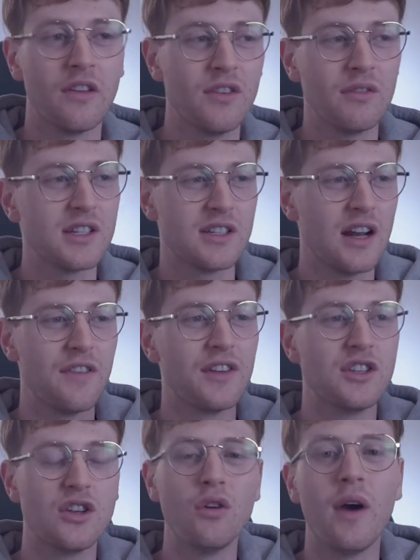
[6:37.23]
If you want to study for
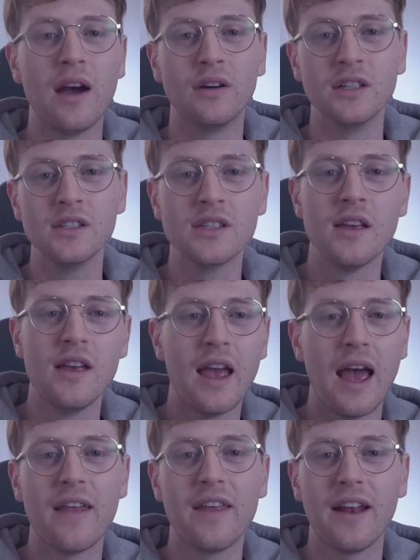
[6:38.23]
two hours
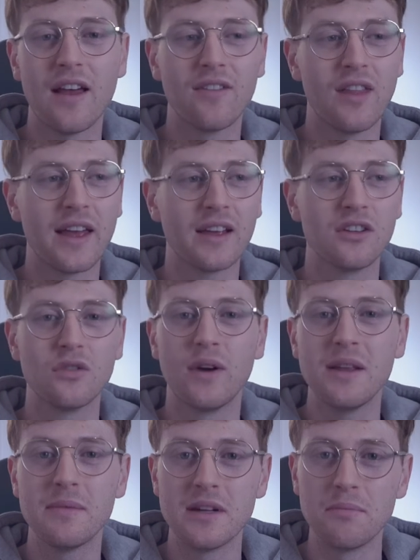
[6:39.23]
and then have like a
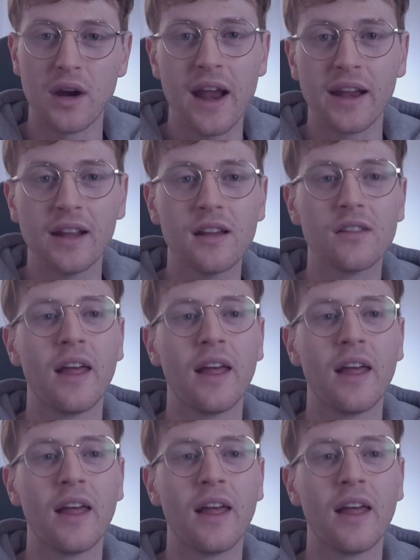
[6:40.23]
20 minute break,